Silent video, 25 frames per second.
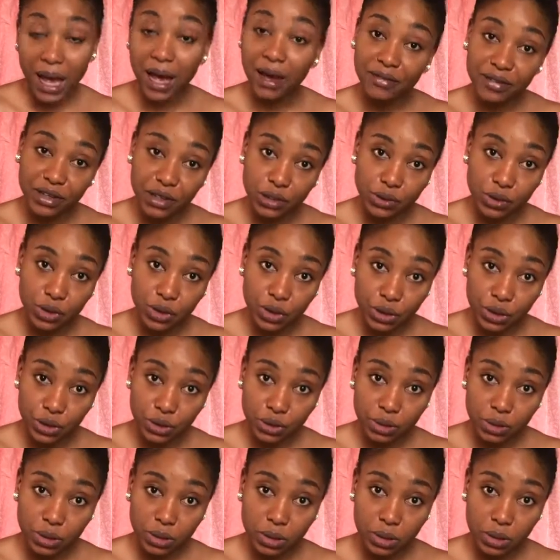I have
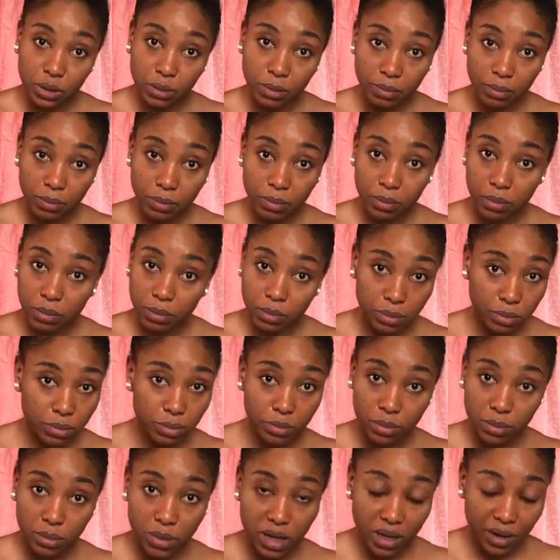introduced
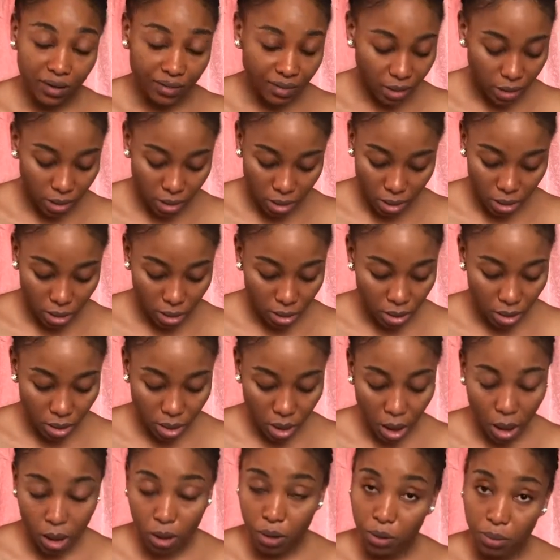everything.
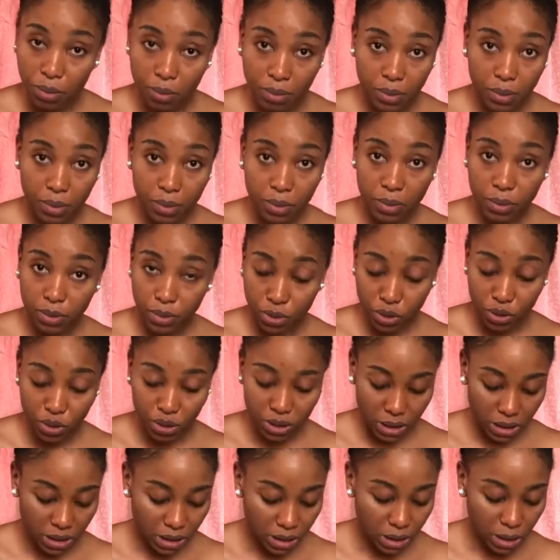I hope you
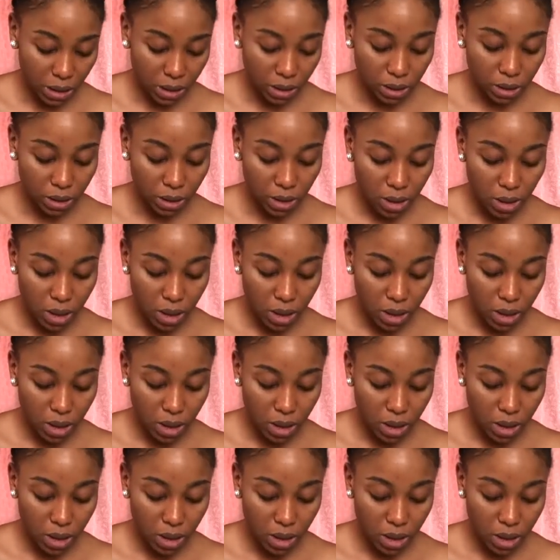understand.